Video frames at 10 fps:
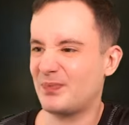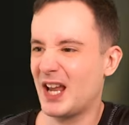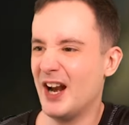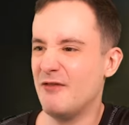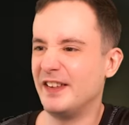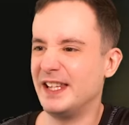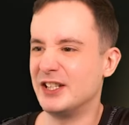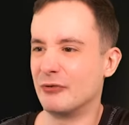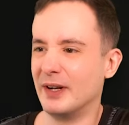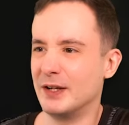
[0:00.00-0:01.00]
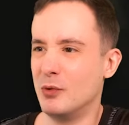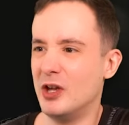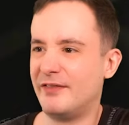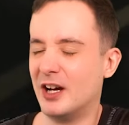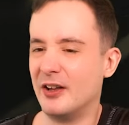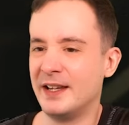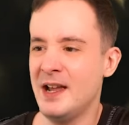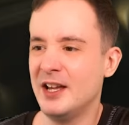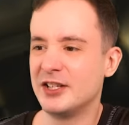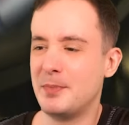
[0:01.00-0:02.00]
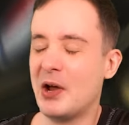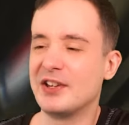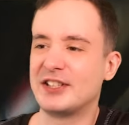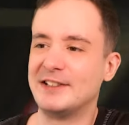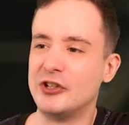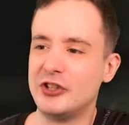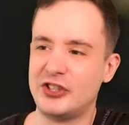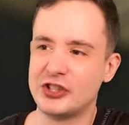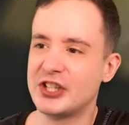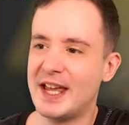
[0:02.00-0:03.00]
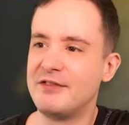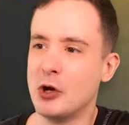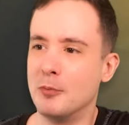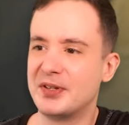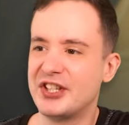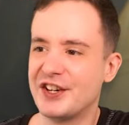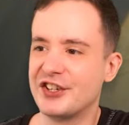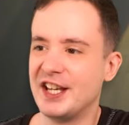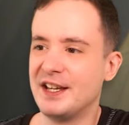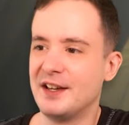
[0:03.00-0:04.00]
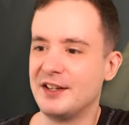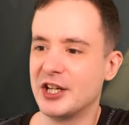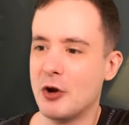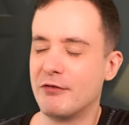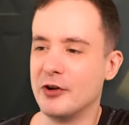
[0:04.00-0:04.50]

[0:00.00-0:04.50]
I don't think these are really worth it, are they? To be honest, I should have just saved up 60 to go for